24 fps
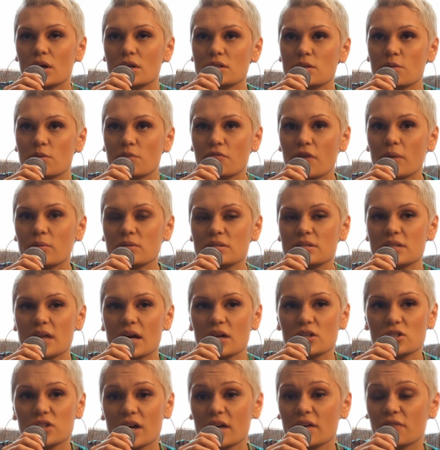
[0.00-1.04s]
So if I'm on
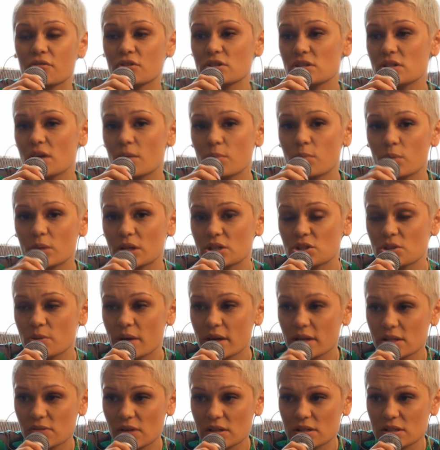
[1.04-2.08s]
stage, like, for example, when I do
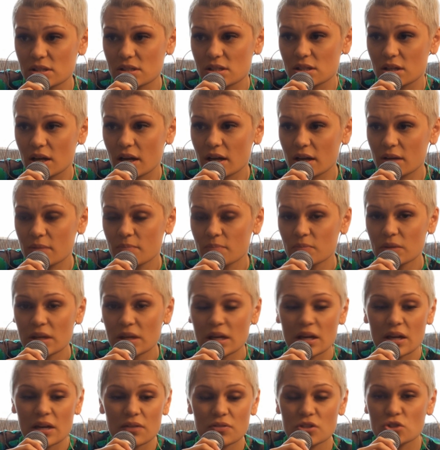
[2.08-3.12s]
X Factor tonight,
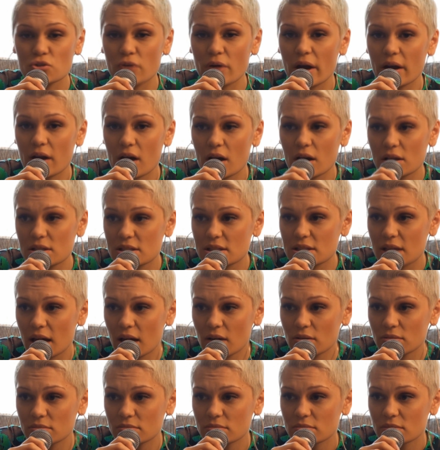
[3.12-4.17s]
if the track cuts
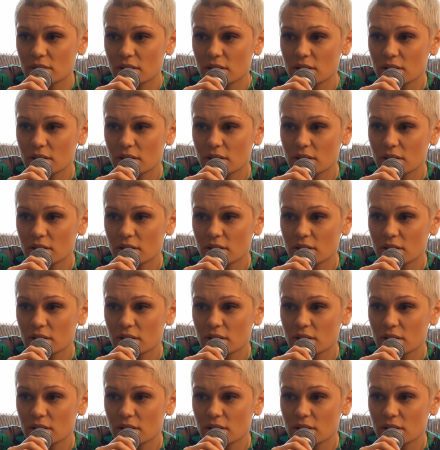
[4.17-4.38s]
out,